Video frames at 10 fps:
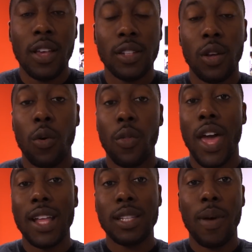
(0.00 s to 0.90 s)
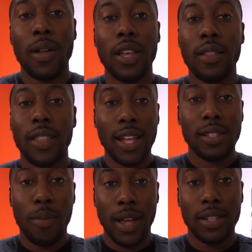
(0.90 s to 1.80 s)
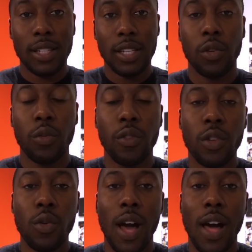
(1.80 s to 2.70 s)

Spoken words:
So that's about it. That's my detailed review